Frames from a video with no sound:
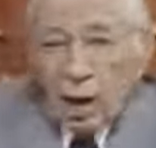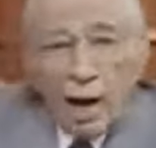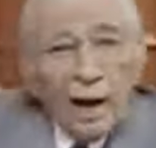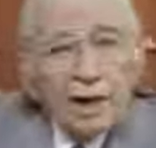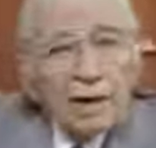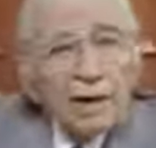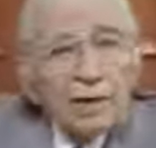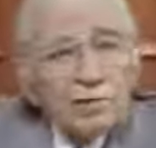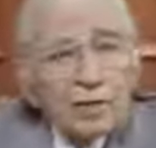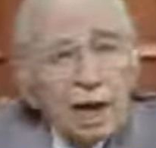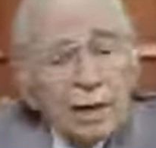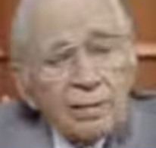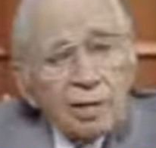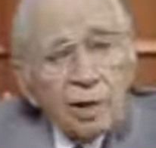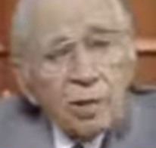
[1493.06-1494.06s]
I didn't have
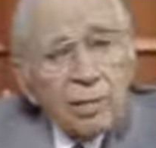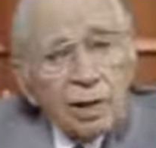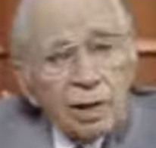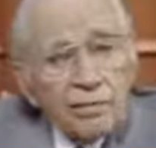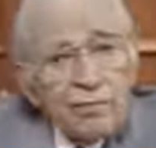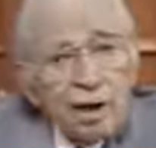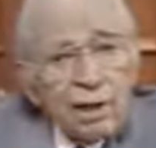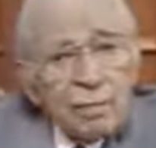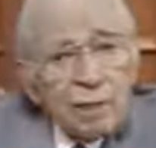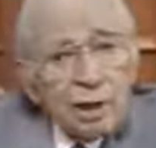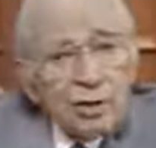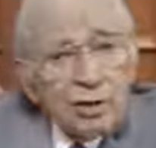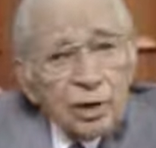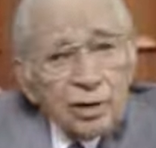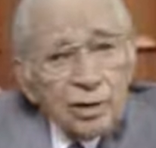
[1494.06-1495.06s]
time to go into very
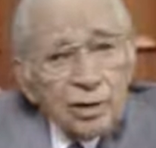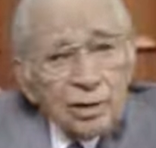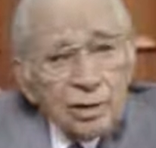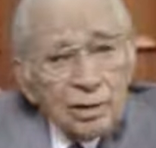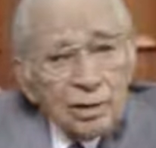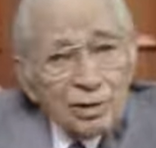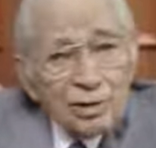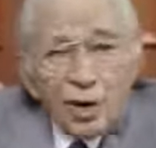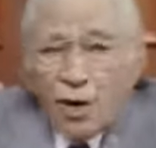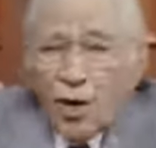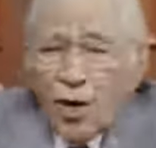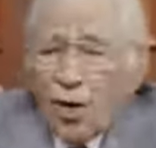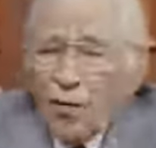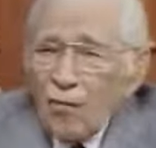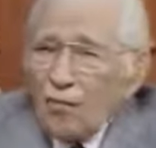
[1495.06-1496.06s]
much on it. There's a
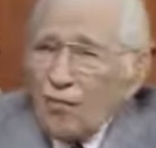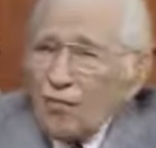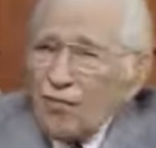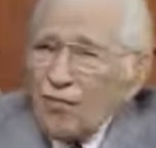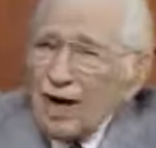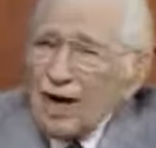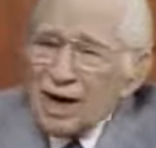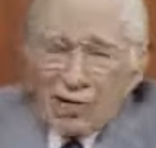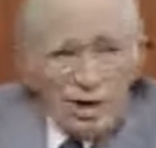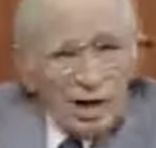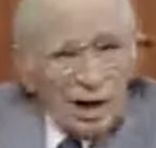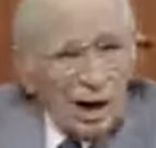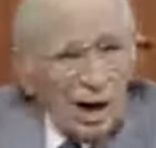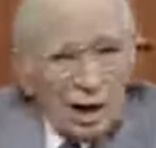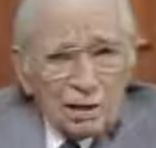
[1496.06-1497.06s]

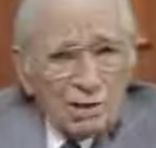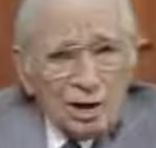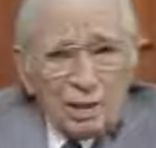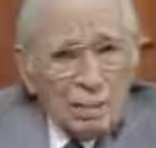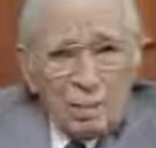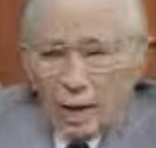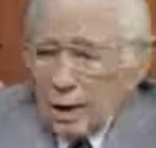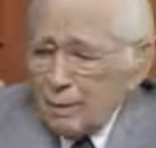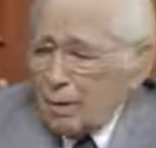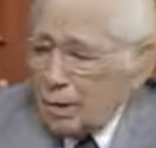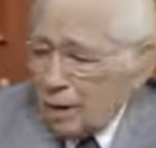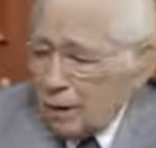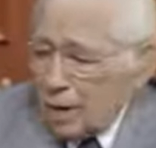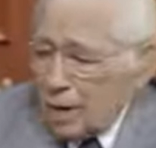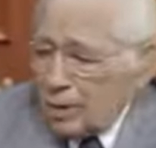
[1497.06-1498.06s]
very lot in the
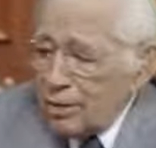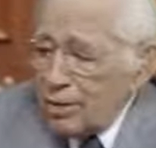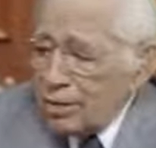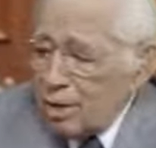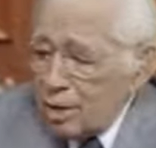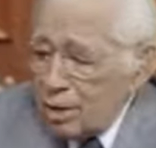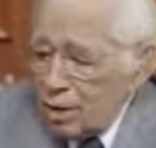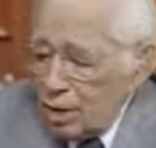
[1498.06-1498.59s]
Bible about it.